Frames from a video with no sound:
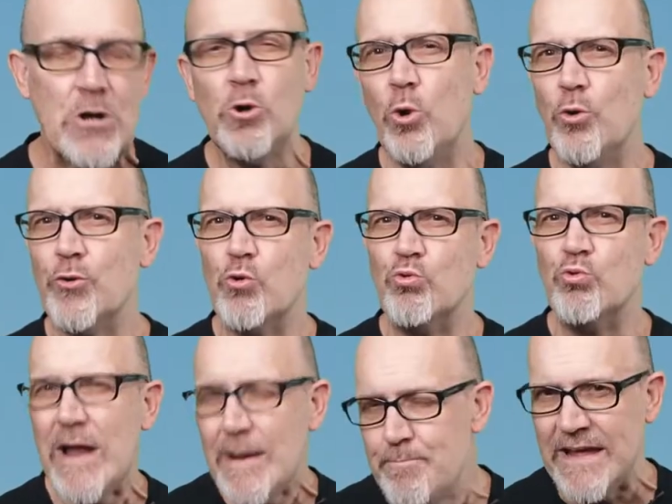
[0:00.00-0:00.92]
called
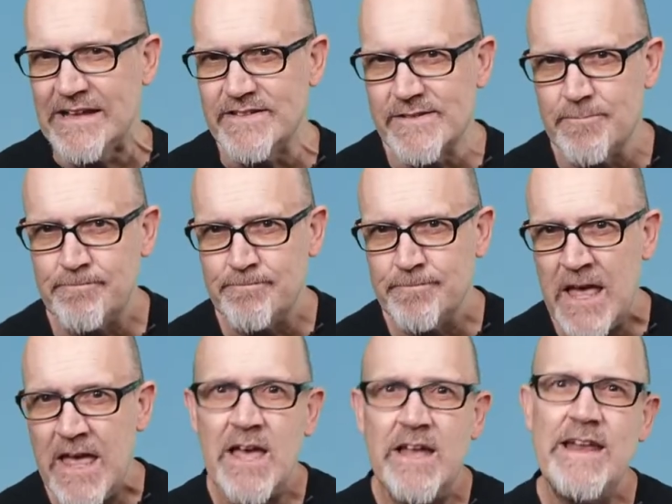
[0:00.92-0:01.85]
red beds.
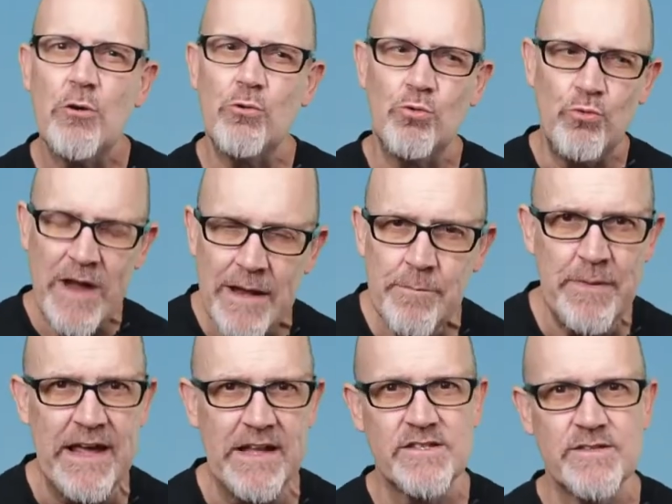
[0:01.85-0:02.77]
Now, red
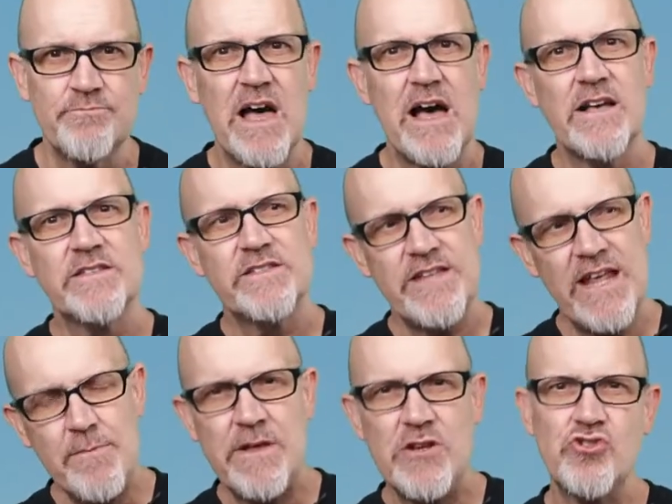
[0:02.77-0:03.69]
beds are
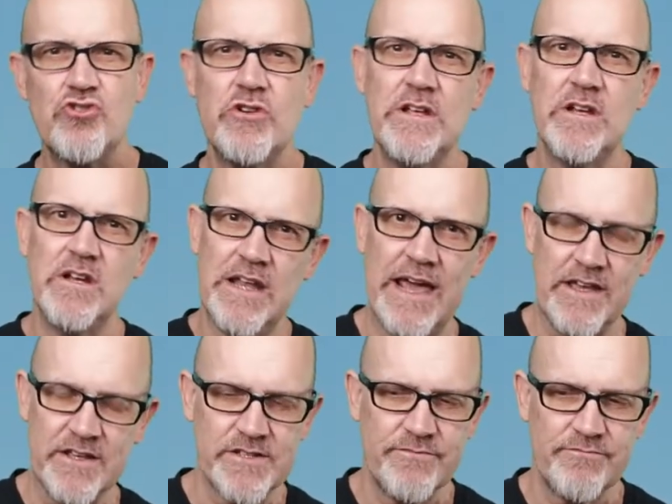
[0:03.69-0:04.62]
sedimentary
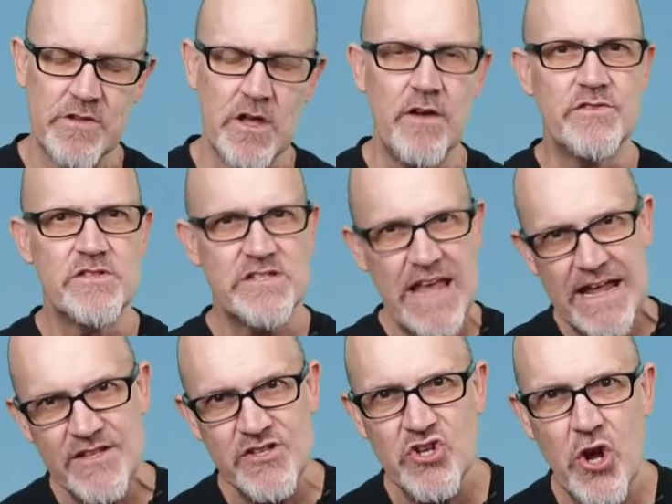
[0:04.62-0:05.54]
layers of
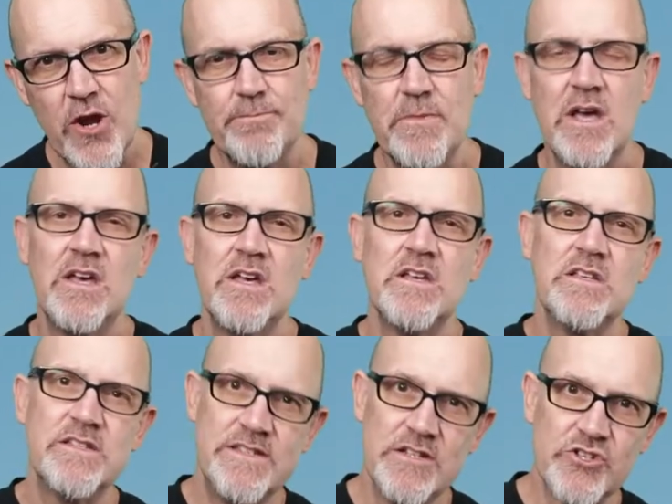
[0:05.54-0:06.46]
sandstone,
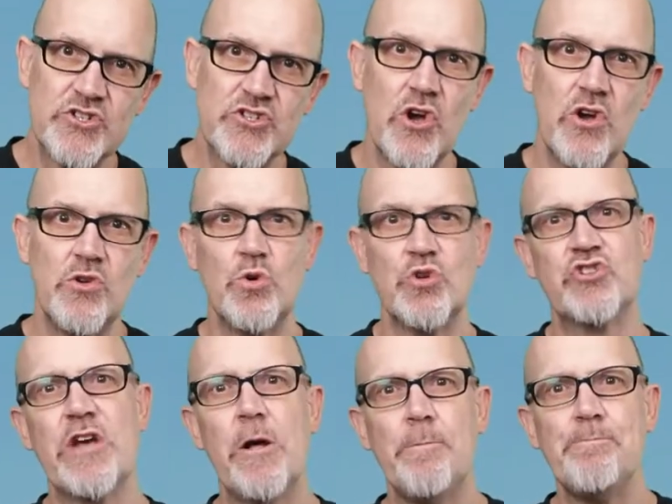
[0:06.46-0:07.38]
siltstone or
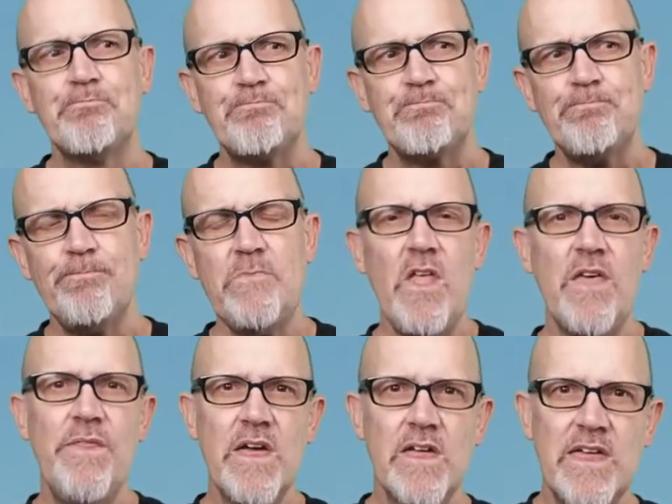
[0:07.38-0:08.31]
shale
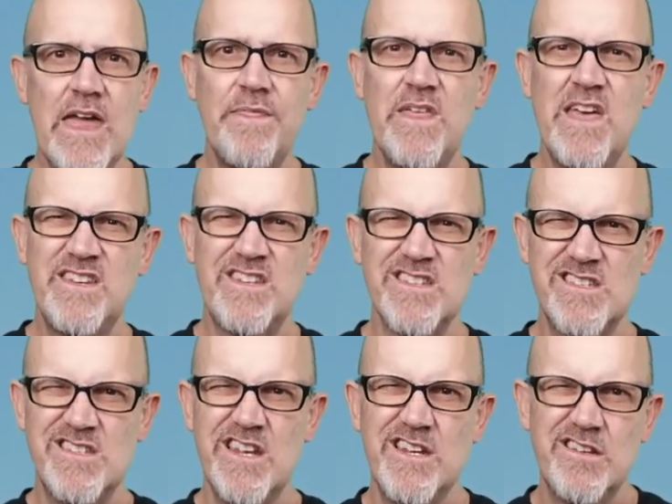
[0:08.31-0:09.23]
that get their
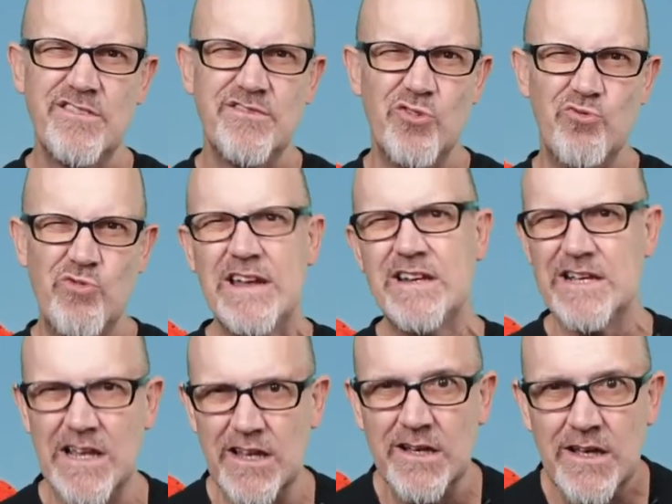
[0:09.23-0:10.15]
distinctive red
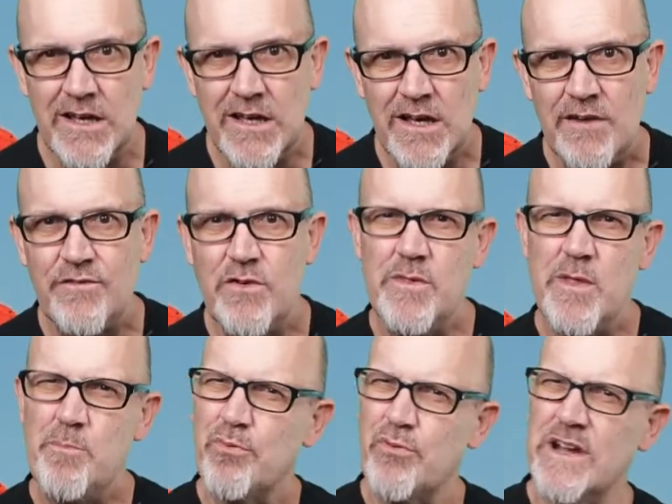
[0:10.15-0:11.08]
color from
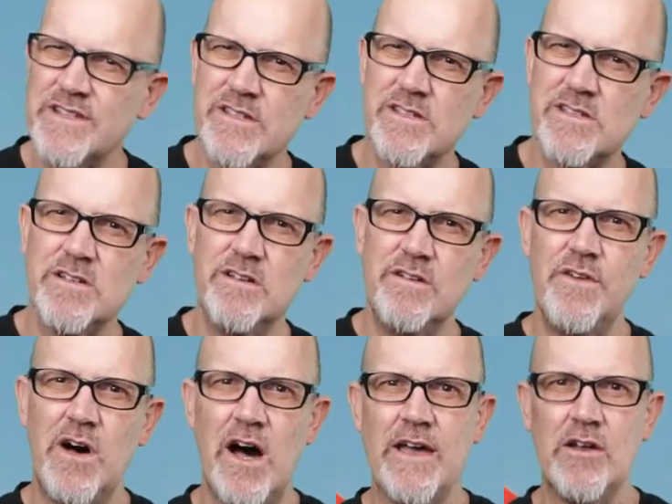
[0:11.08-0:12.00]
the presence
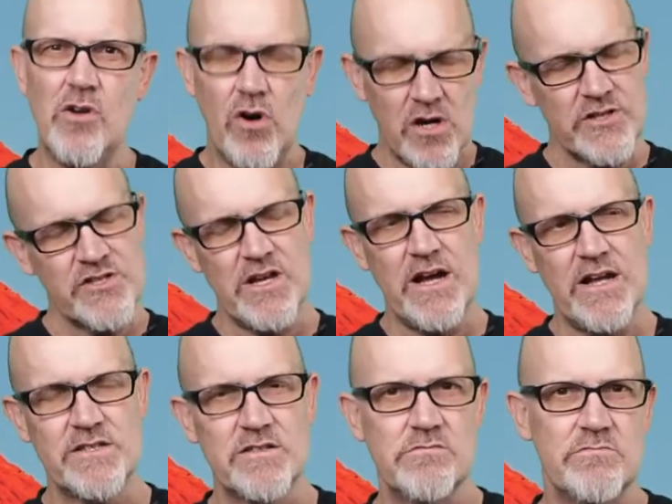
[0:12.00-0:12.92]
of iron
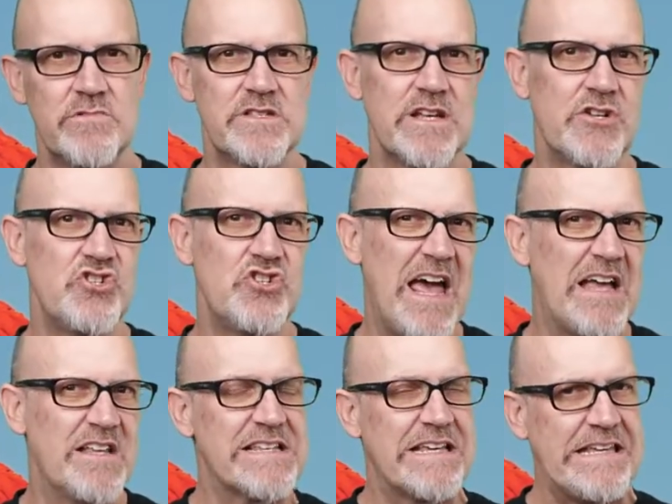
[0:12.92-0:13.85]
oxides such
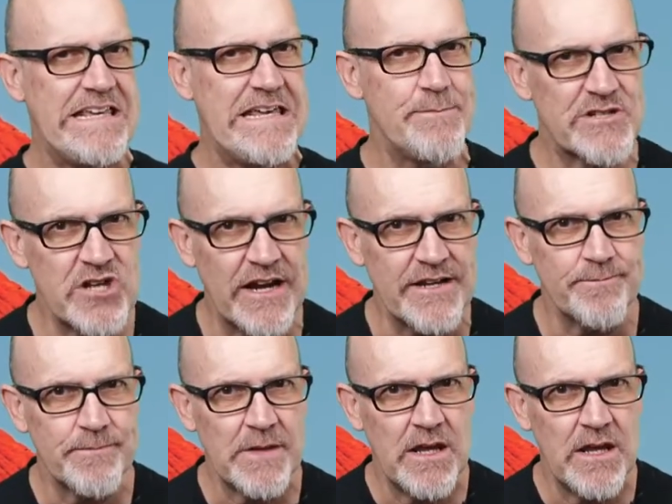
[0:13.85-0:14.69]
as hematite.